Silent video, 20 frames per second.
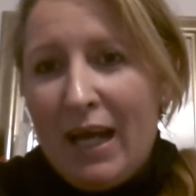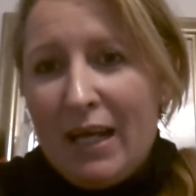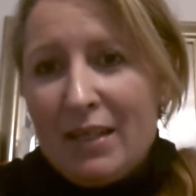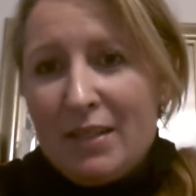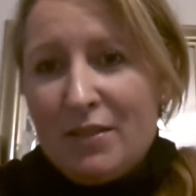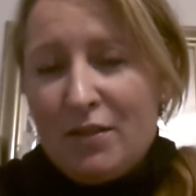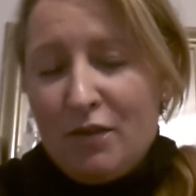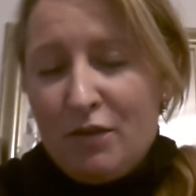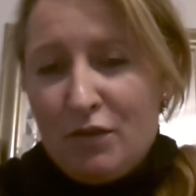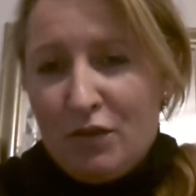
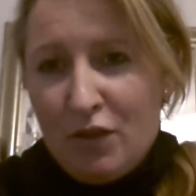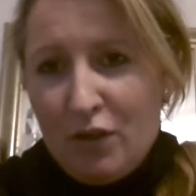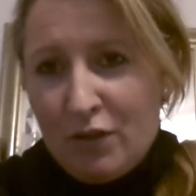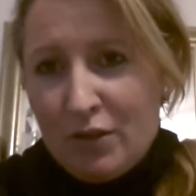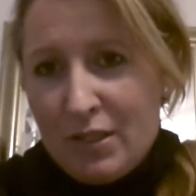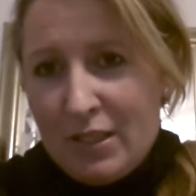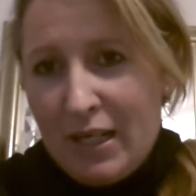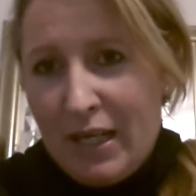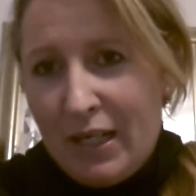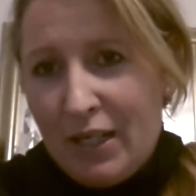and to
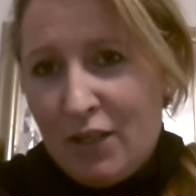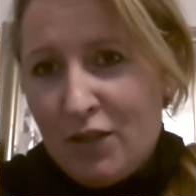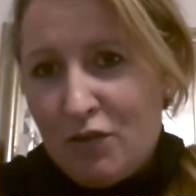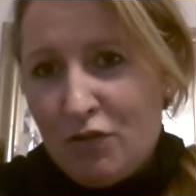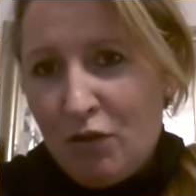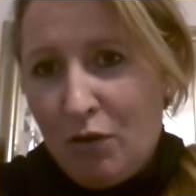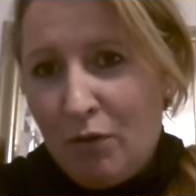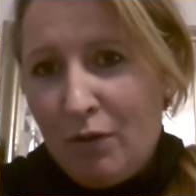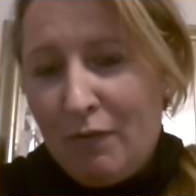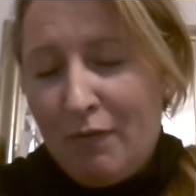start to take
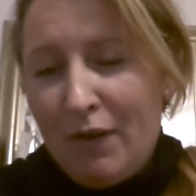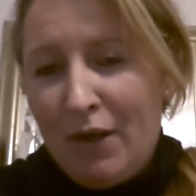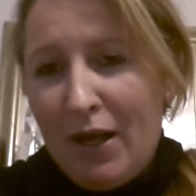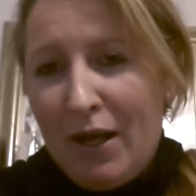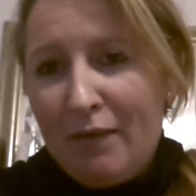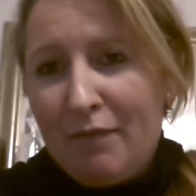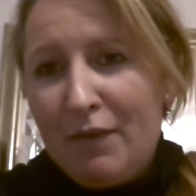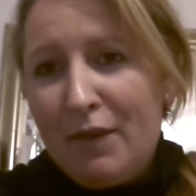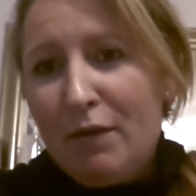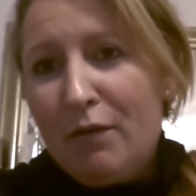control of their
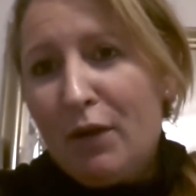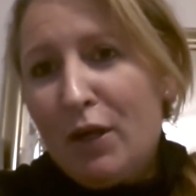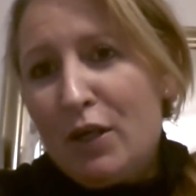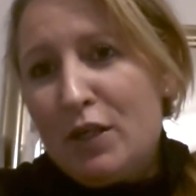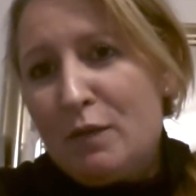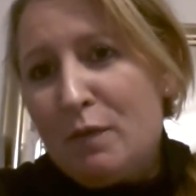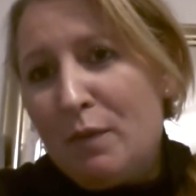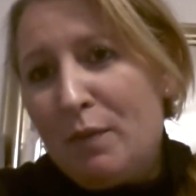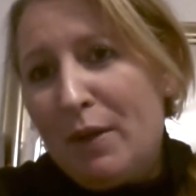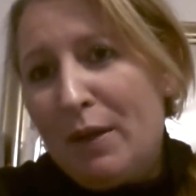life. And there are
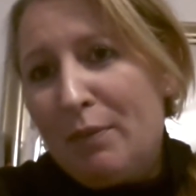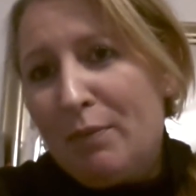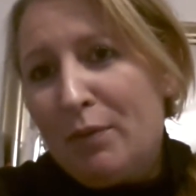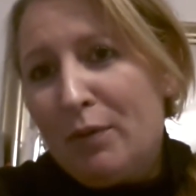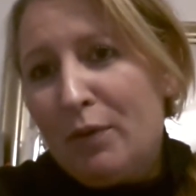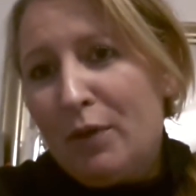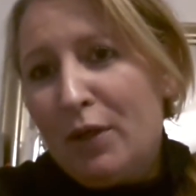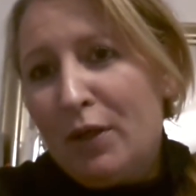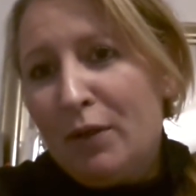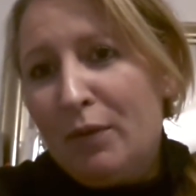going to be
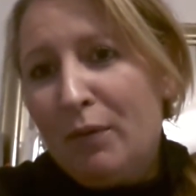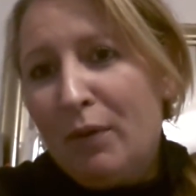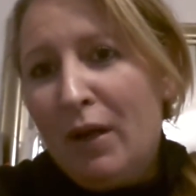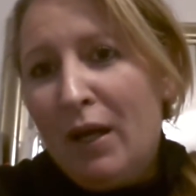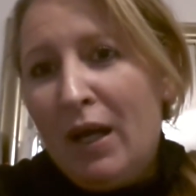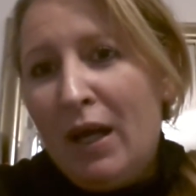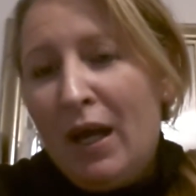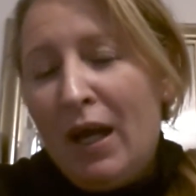people who